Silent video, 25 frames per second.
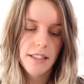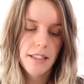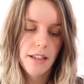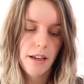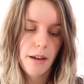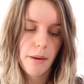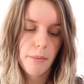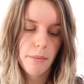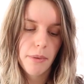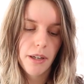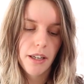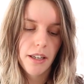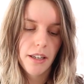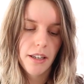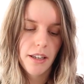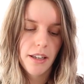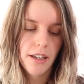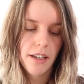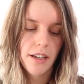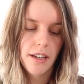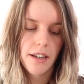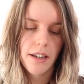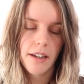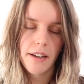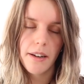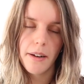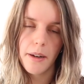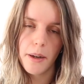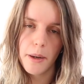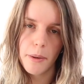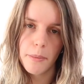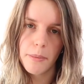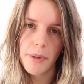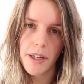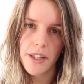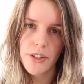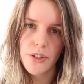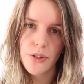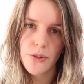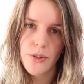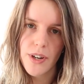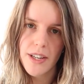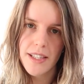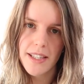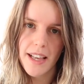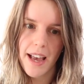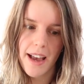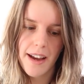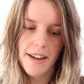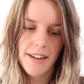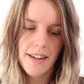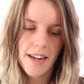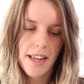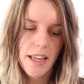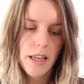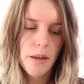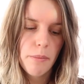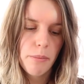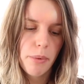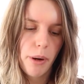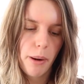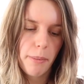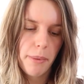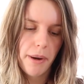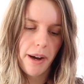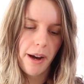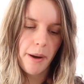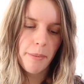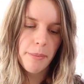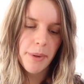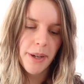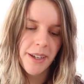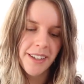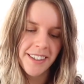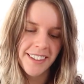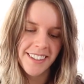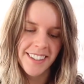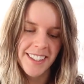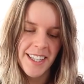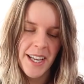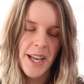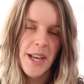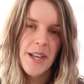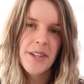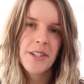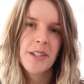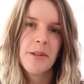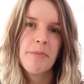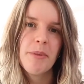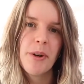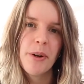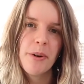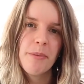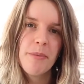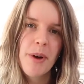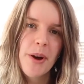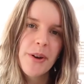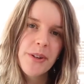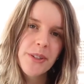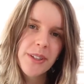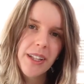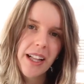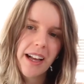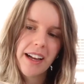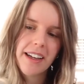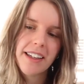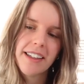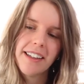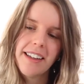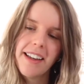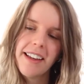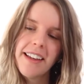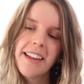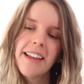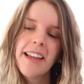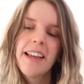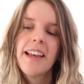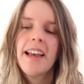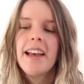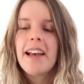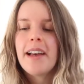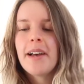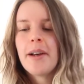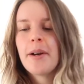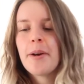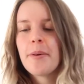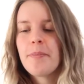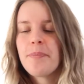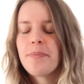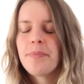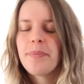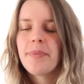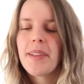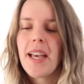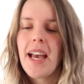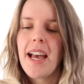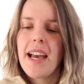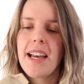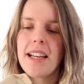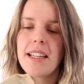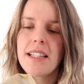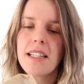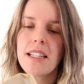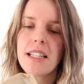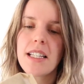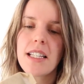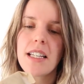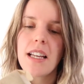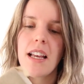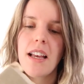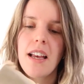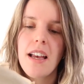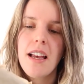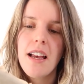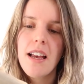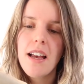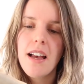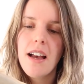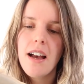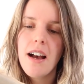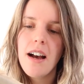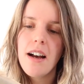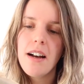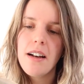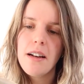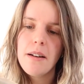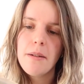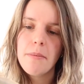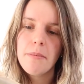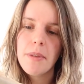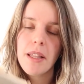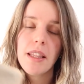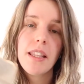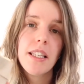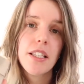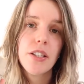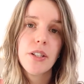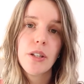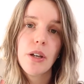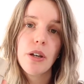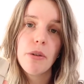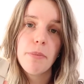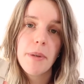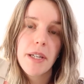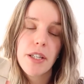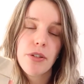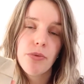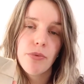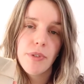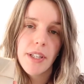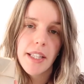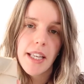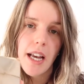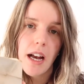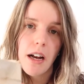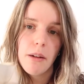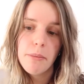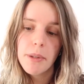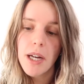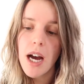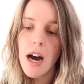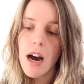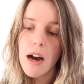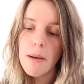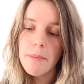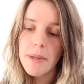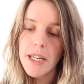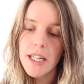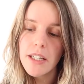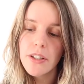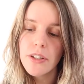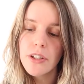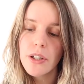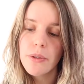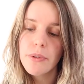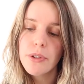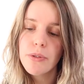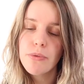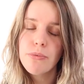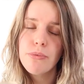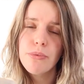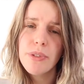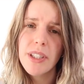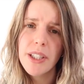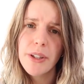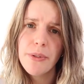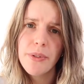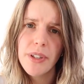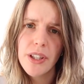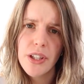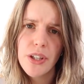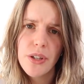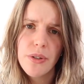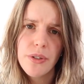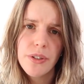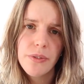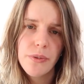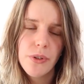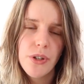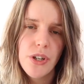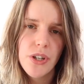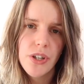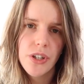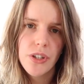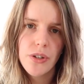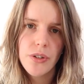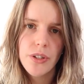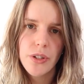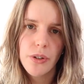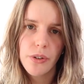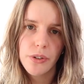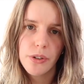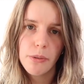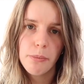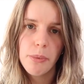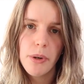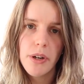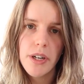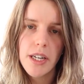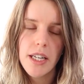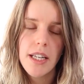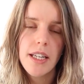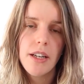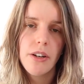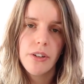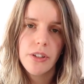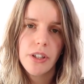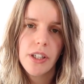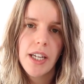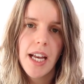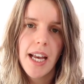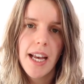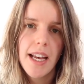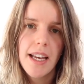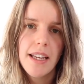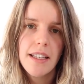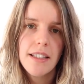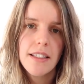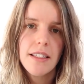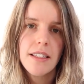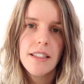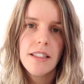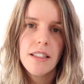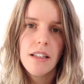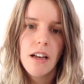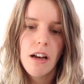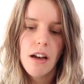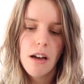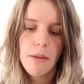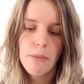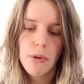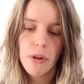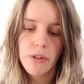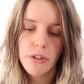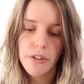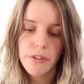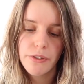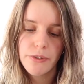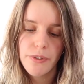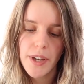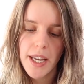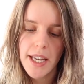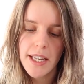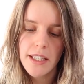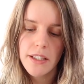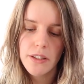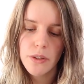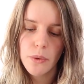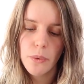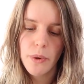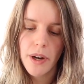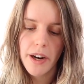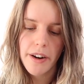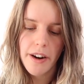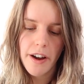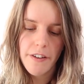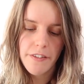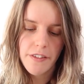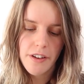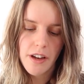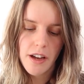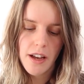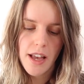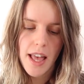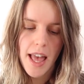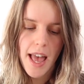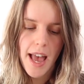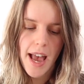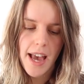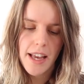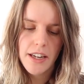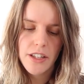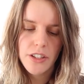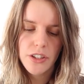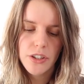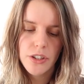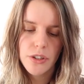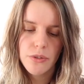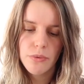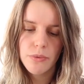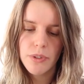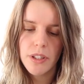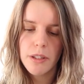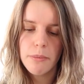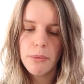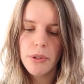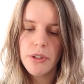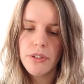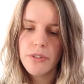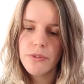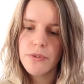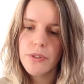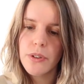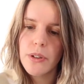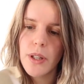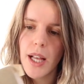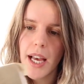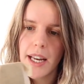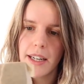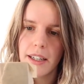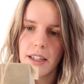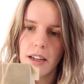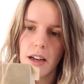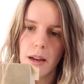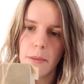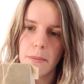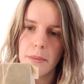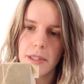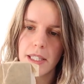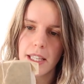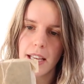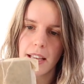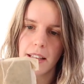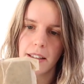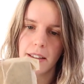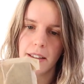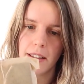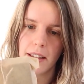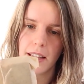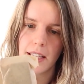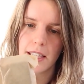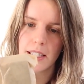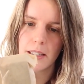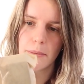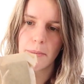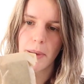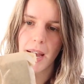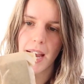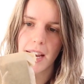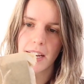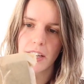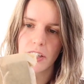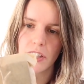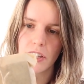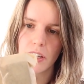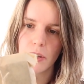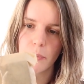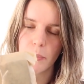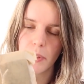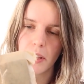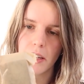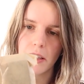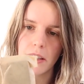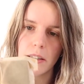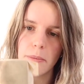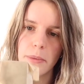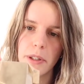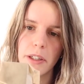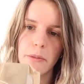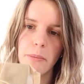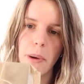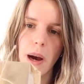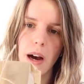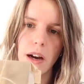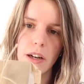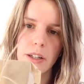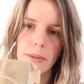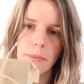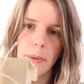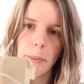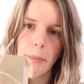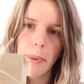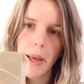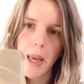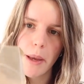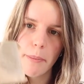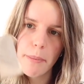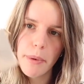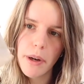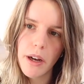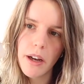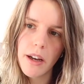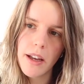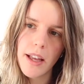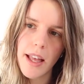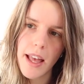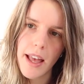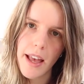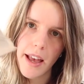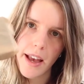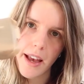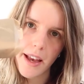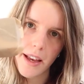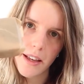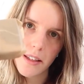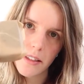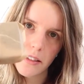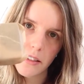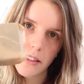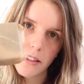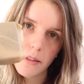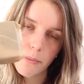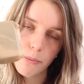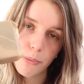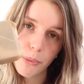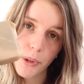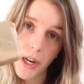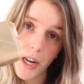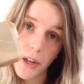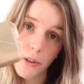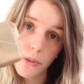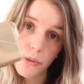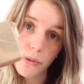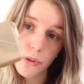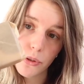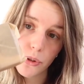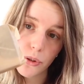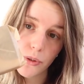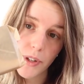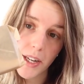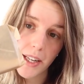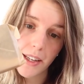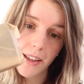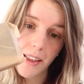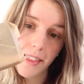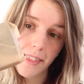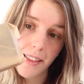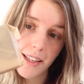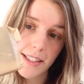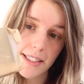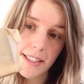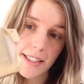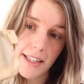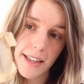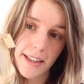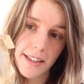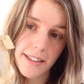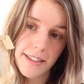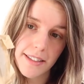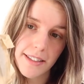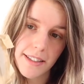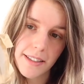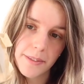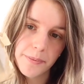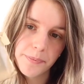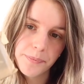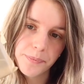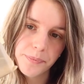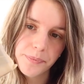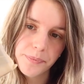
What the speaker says: some stress acne pop up, some hormonal acne, and this soap has really helped calm it. So it's really, really useful. You can use it on your body, on your hands, on your face, wherever, and it's just really beautiful. And it comes in this packaging with a little bit of parchment paper and some brown string, and that's it.